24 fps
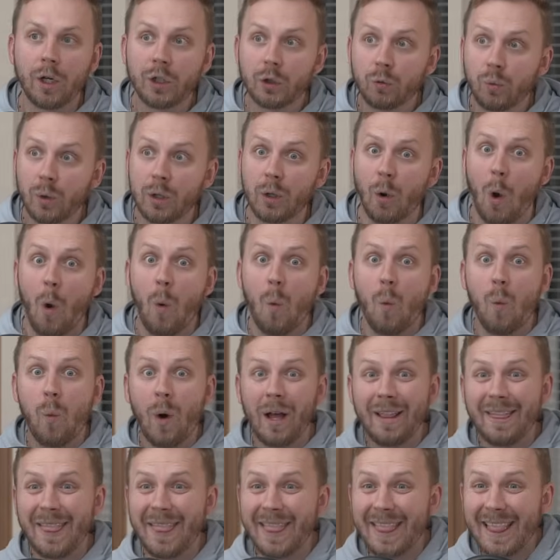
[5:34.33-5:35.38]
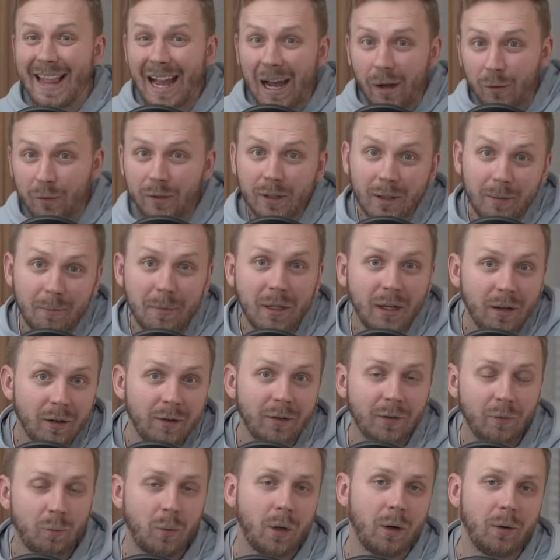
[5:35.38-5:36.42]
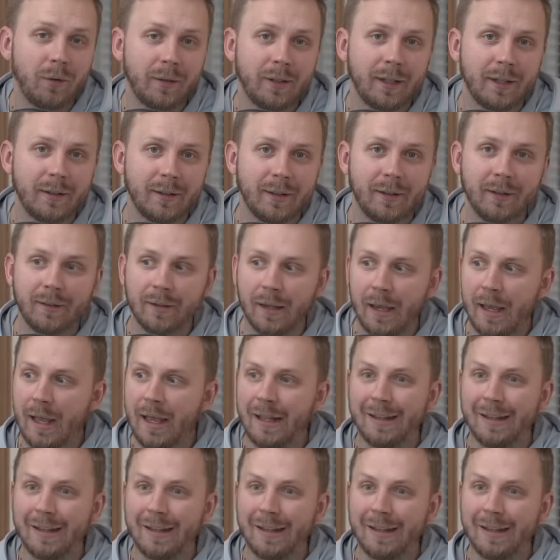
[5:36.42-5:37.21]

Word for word: watch with 1000 meters of water resistance,